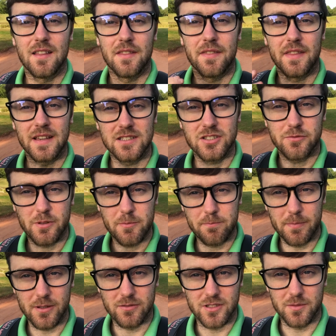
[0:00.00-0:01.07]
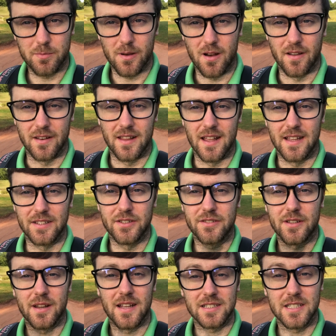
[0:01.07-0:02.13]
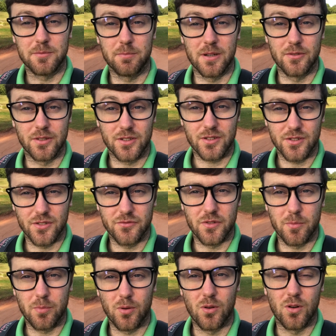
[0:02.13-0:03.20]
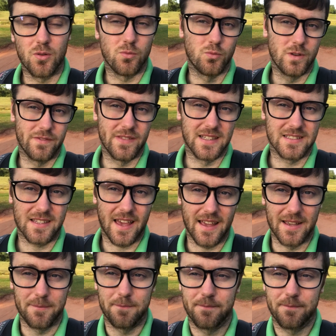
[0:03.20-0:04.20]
Things can be built upon and you can actually build a good rapport with this game.